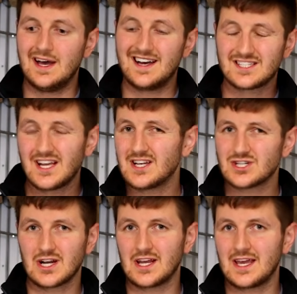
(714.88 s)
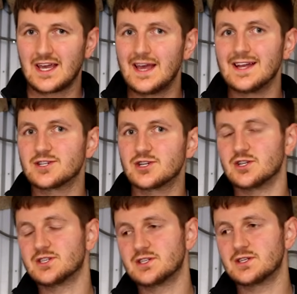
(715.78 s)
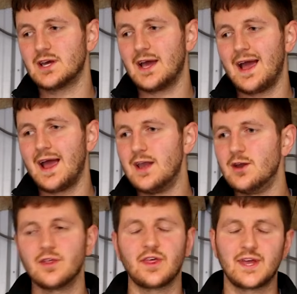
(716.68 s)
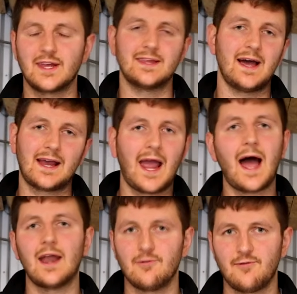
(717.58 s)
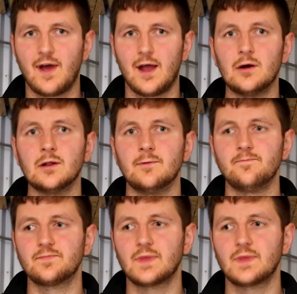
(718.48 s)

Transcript: Essentially, it's just another thing that can fail,